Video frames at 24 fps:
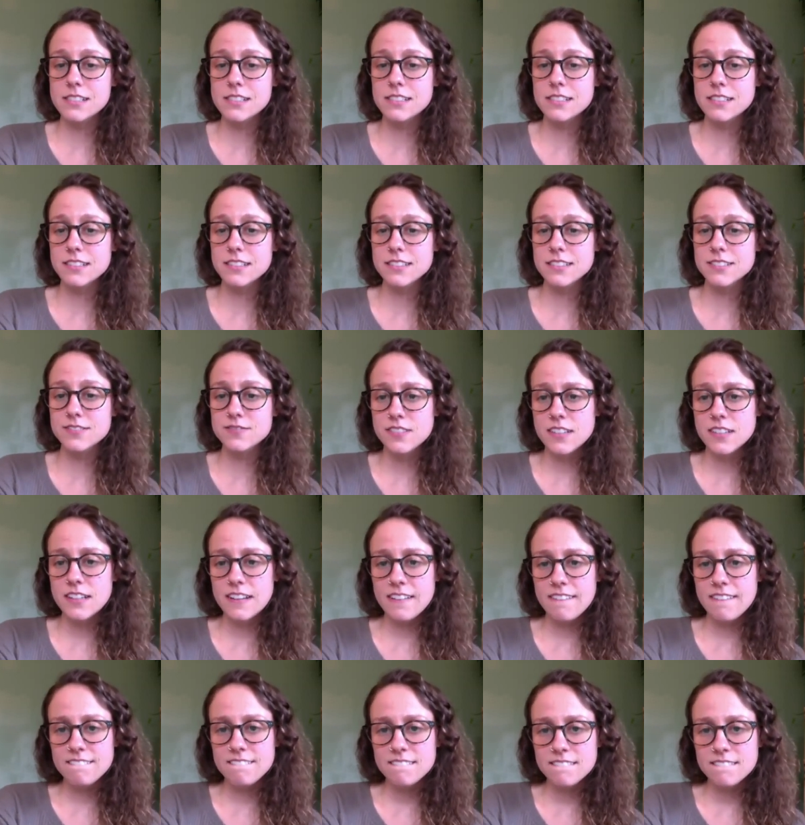
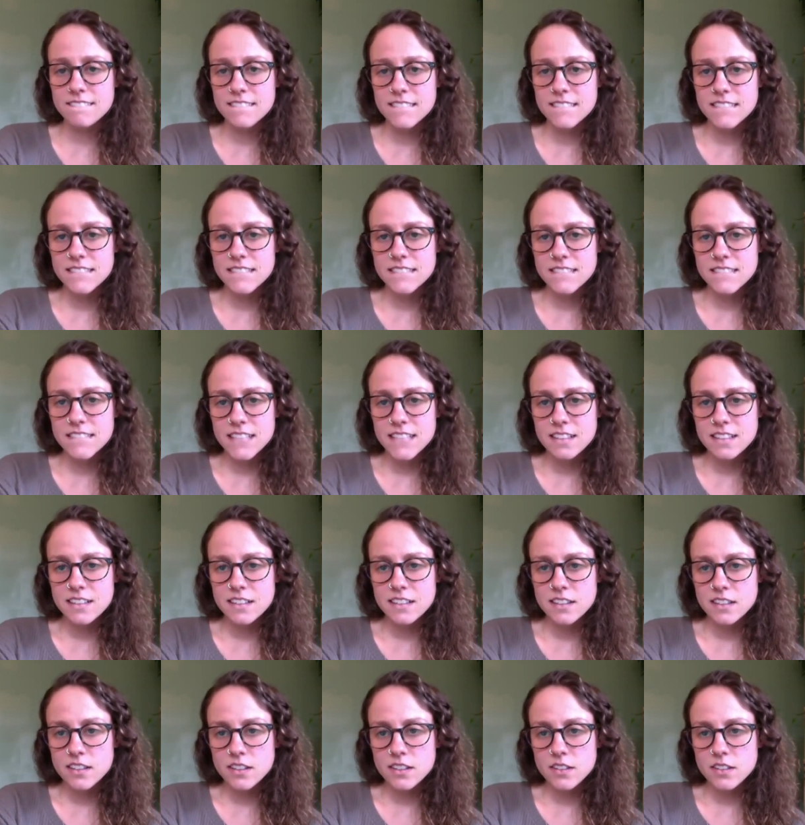
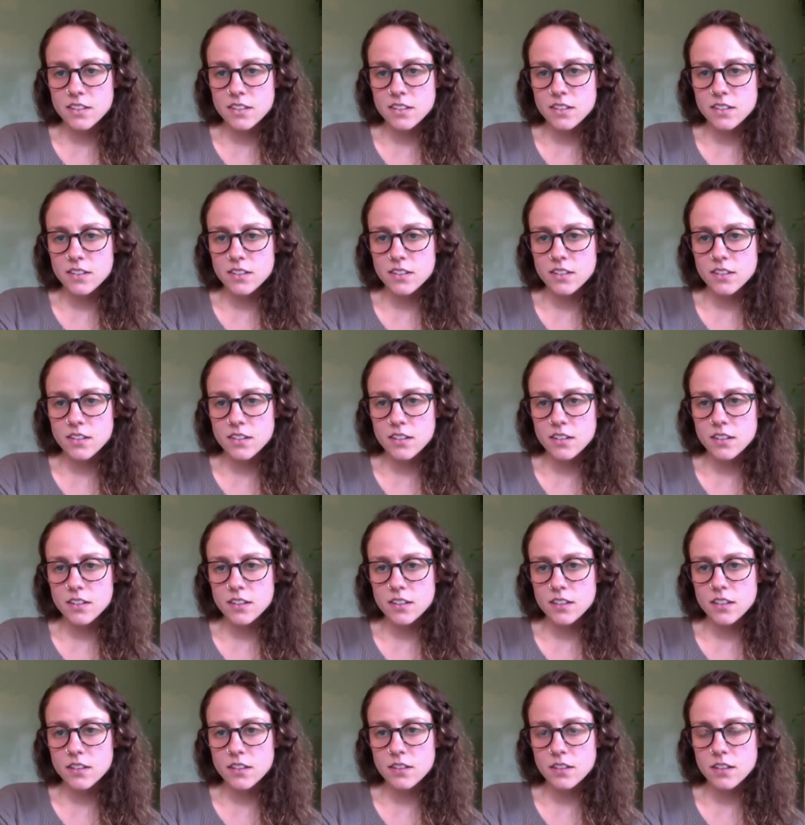
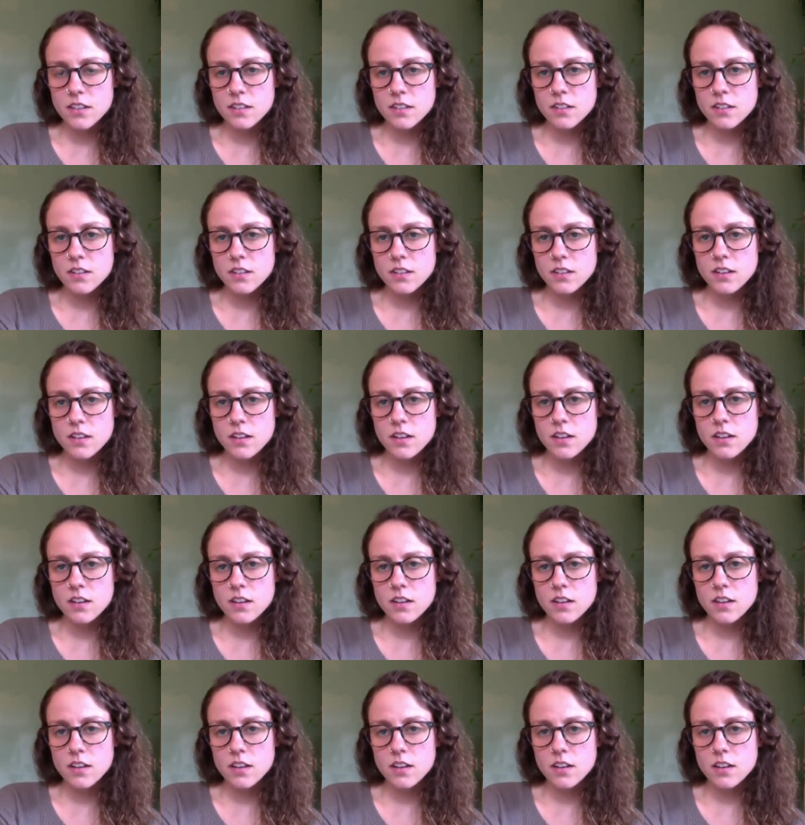
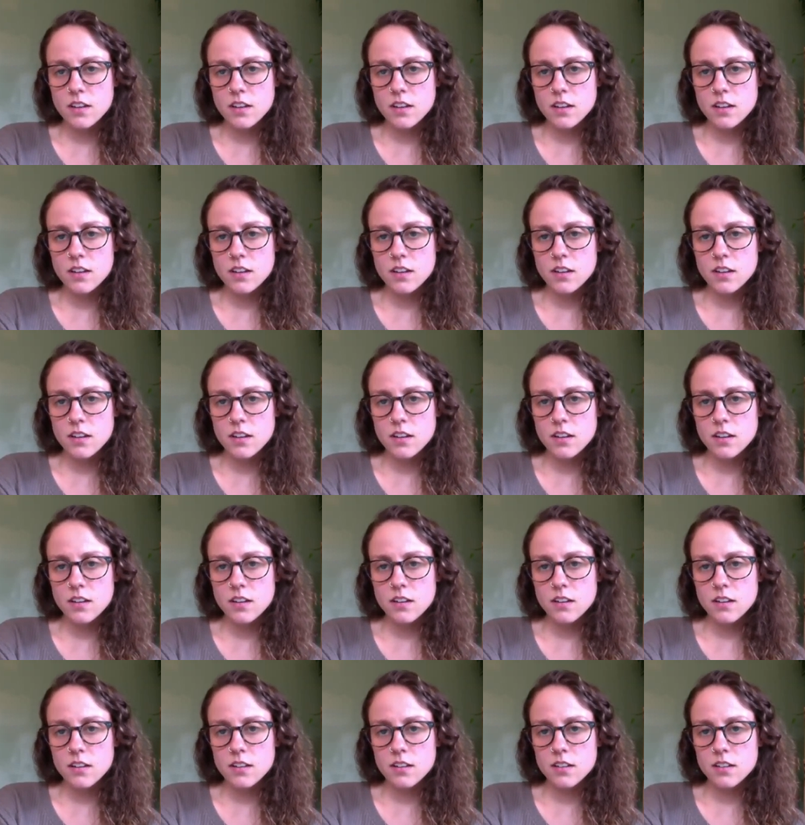
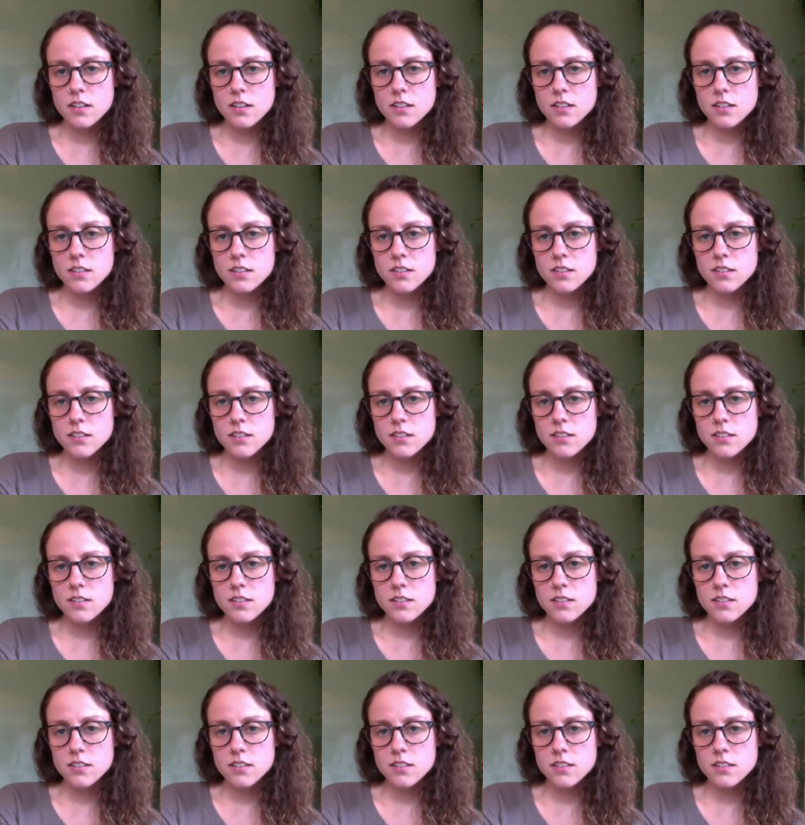(silence)